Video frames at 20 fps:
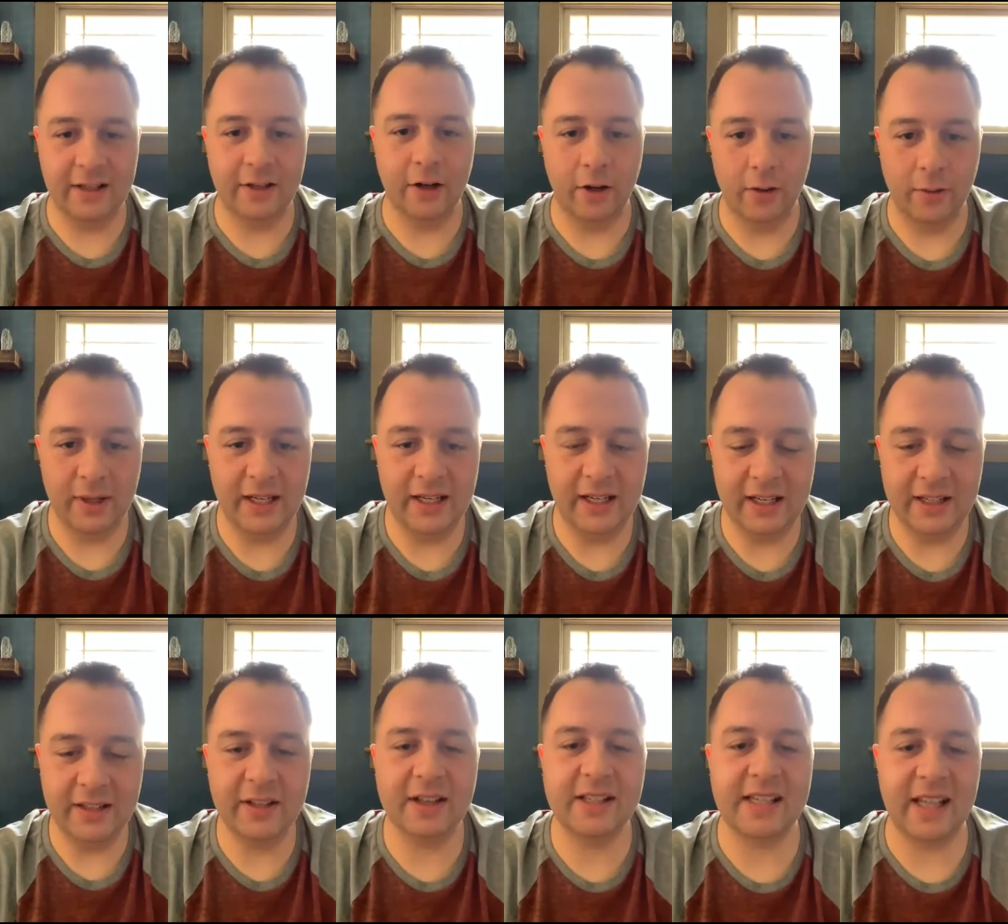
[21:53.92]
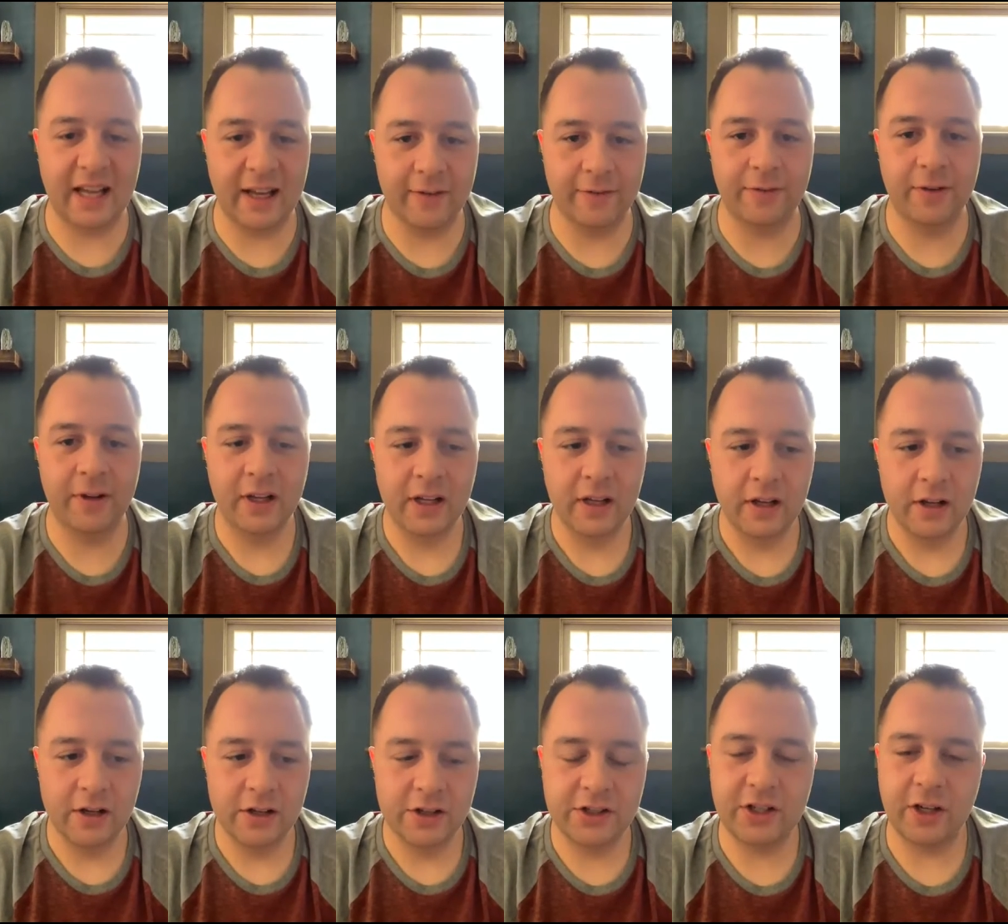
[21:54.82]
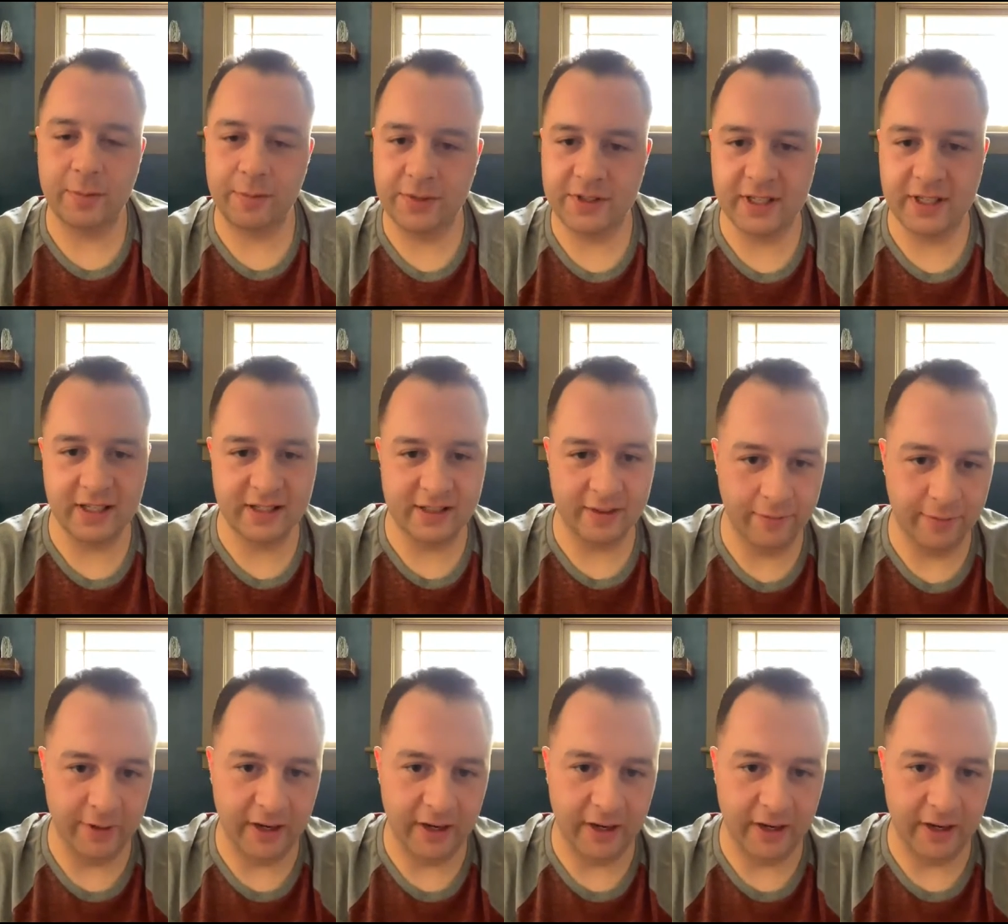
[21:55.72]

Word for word: you know, he does have some sense of